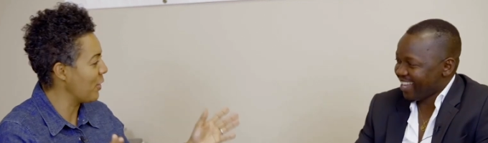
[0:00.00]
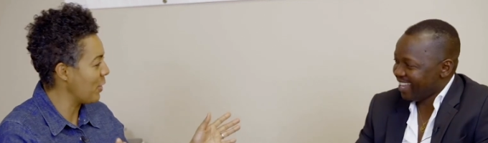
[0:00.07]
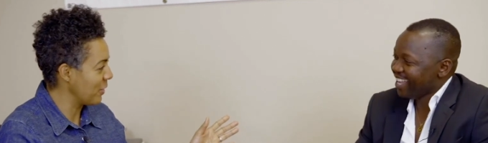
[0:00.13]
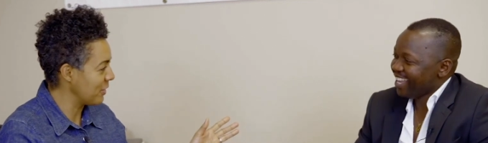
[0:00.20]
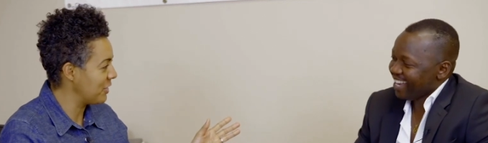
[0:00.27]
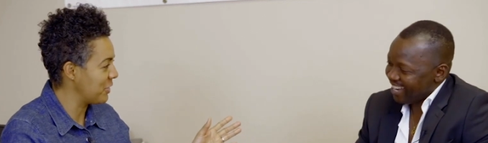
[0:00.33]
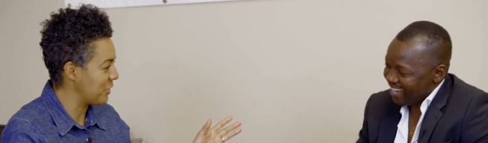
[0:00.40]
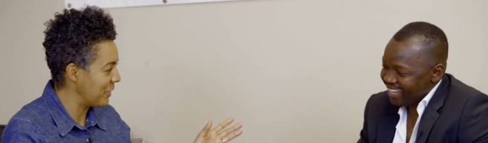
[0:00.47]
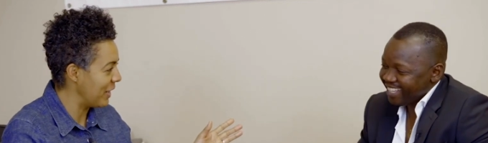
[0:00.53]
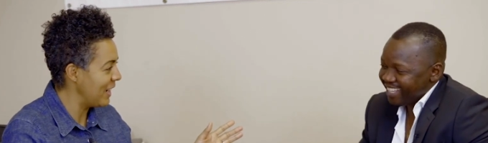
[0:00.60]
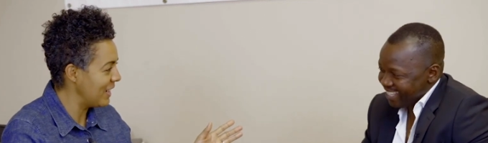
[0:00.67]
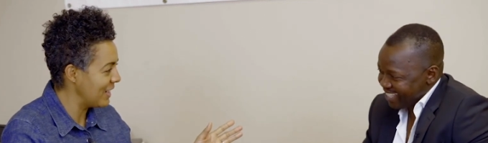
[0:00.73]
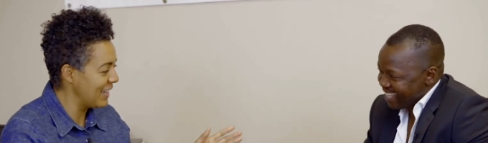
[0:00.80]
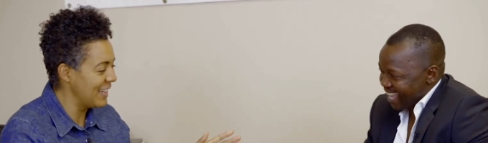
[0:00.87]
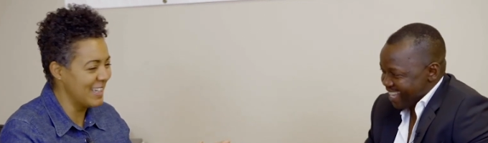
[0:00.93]
Speaker 1: first,
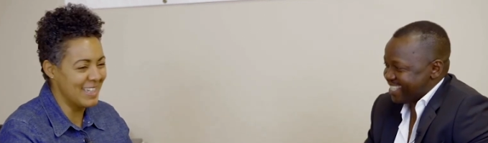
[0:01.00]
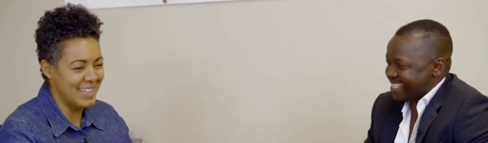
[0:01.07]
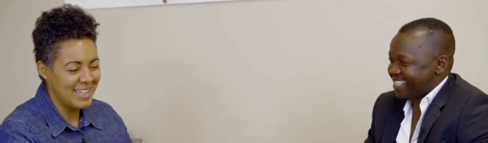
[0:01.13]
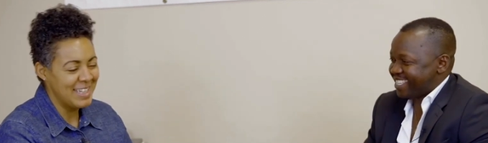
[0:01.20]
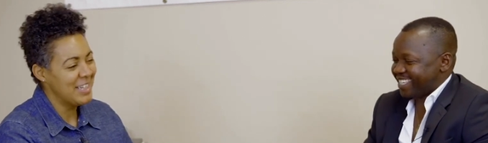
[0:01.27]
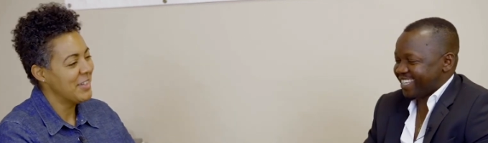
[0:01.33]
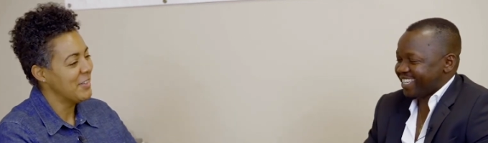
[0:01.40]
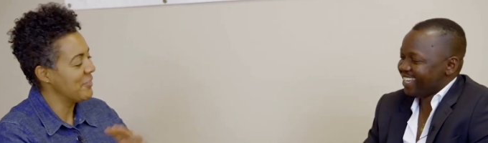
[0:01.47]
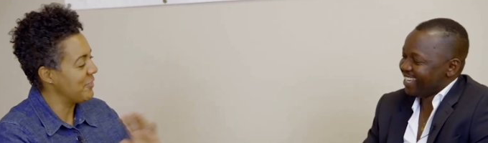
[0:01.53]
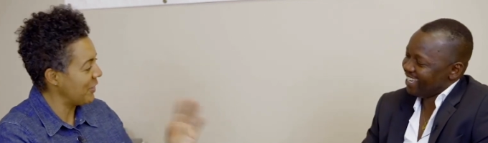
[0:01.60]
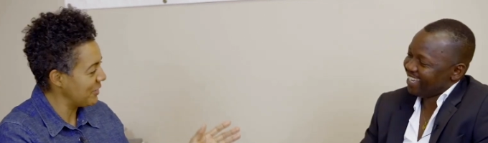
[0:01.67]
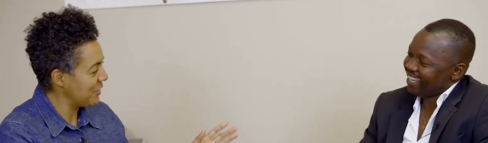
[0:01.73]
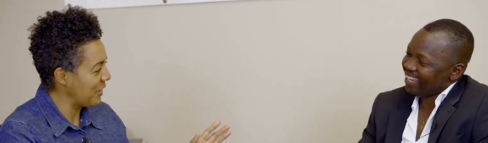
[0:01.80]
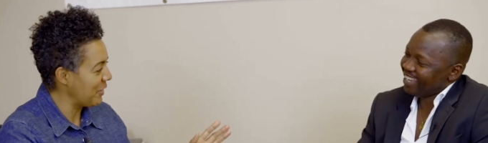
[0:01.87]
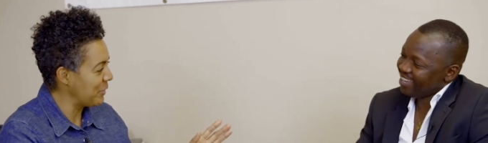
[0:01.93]
right? Yes.
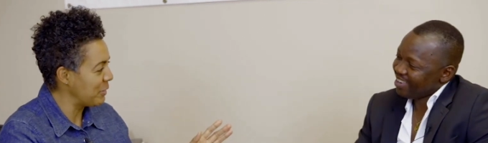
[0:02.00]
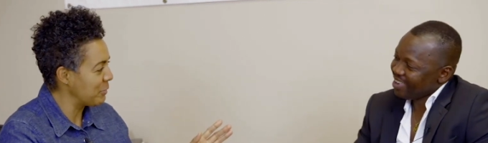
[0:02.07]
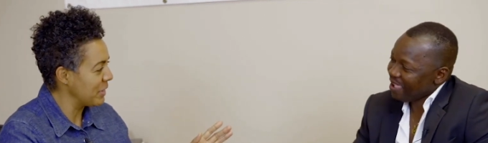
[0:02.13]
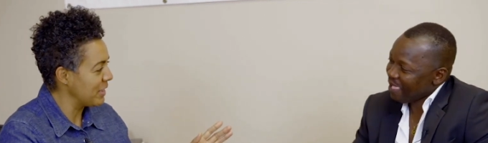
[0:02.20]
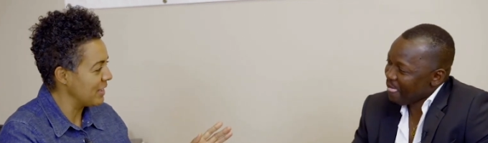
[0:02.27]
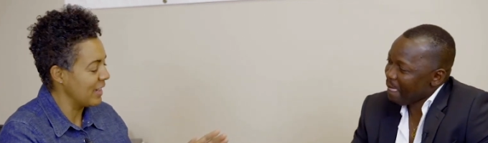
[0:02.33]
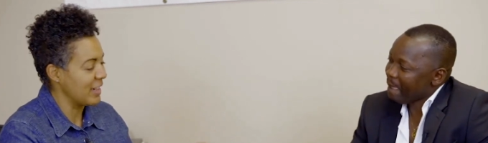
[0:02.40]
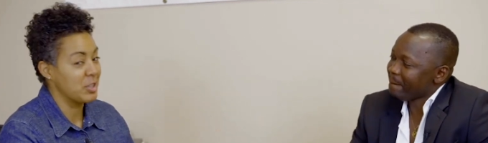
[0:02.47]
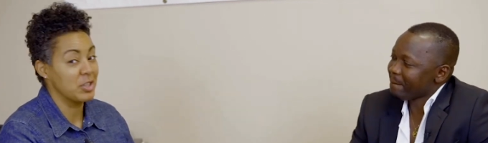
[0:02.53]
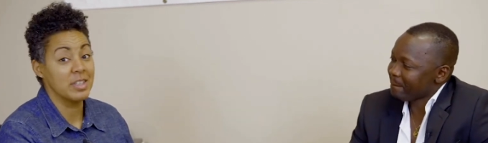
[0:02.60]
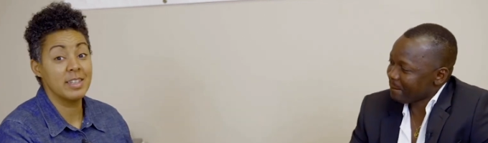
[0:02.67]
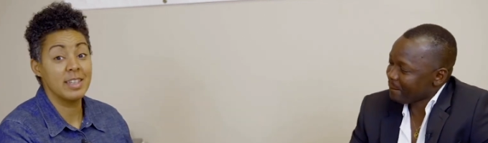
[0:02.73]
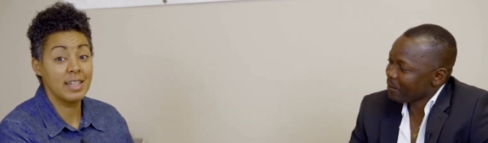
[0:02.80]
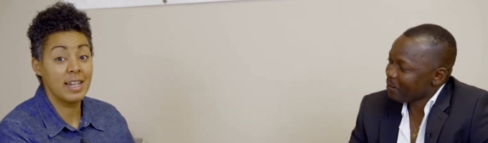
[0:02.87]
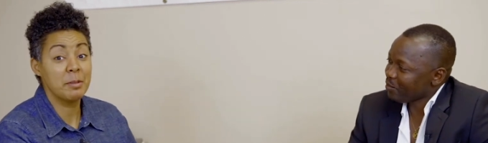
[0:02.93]
First, I win re-election.
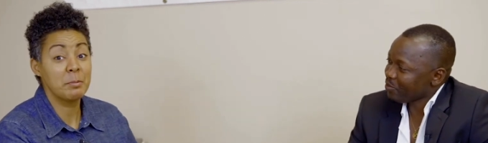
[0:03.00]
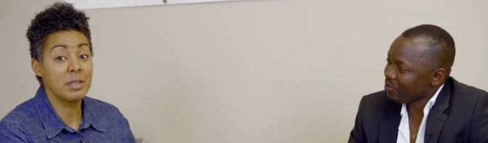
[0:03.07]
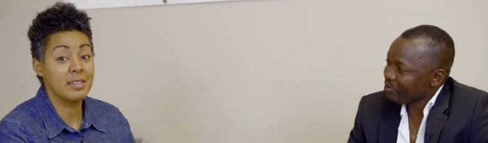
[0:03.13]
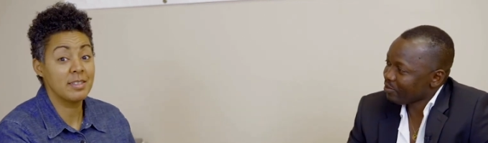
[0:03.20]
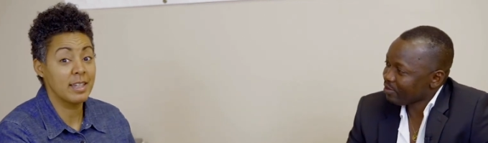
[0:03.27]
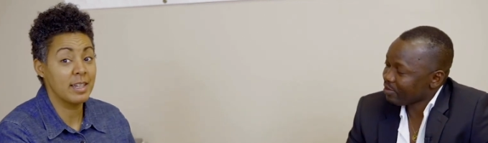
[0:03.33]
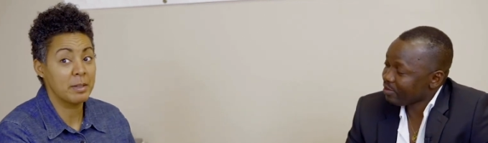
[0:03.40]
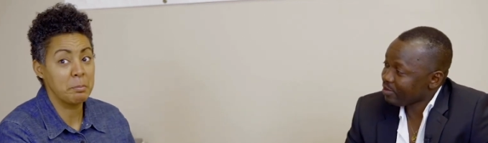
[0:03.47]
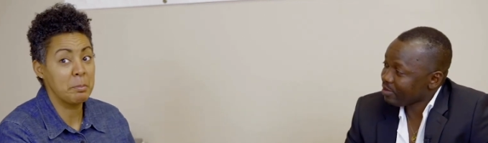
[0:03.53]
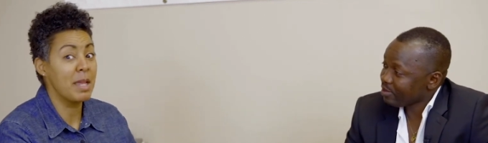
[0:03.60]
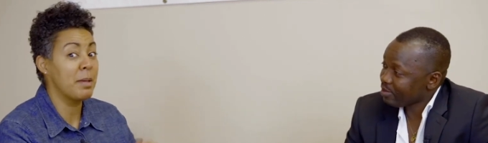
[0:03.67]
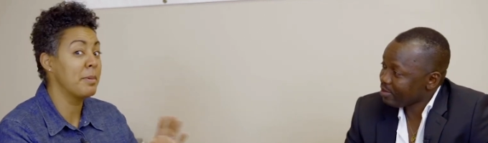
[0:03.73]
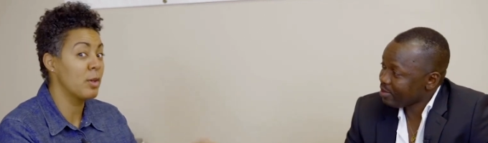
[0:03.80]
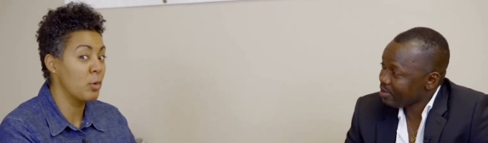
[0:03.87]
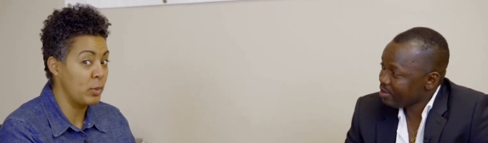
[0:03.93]
Then I'm going to take
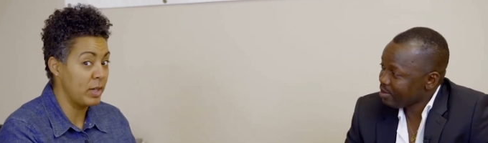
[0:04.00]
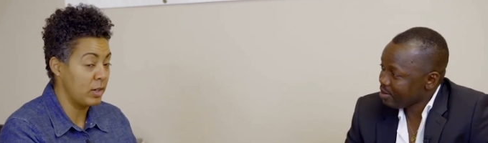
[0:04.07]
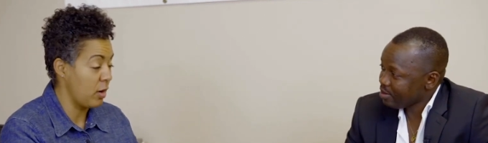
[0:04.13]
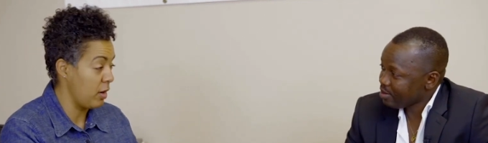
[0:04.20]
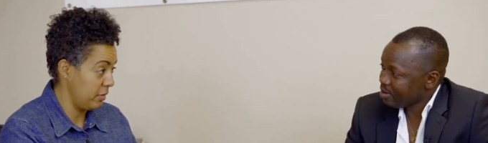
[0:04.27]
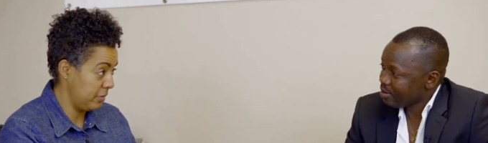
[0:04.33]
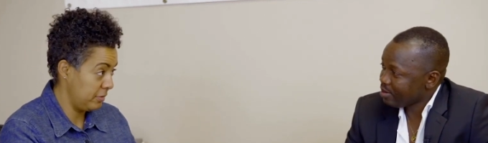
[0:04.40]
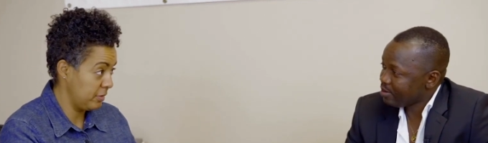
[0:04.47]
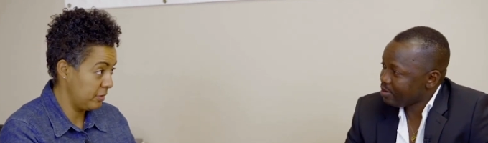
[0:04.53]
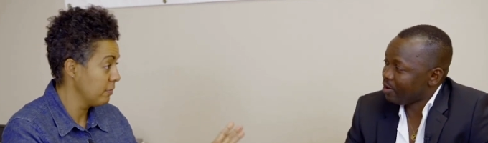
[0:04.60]
maybe a week off.